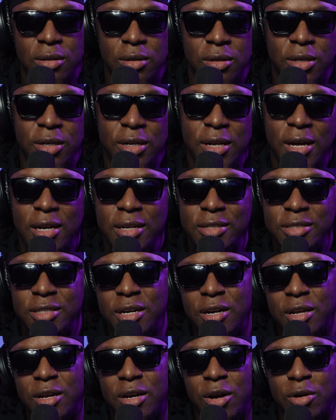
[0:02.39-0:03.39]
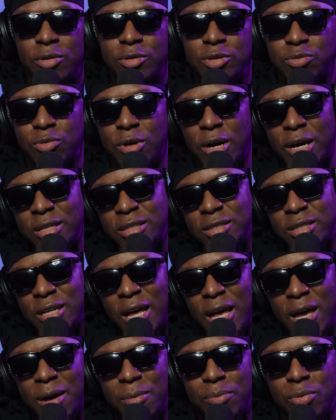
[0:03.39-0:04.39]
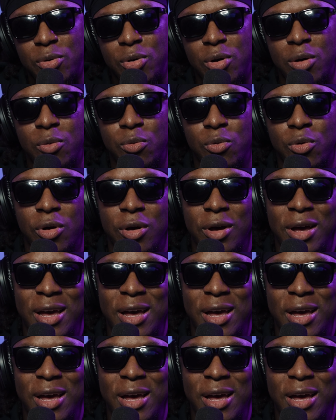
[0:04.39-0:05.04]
You're now listening to Curtis Rice, Airborne Royal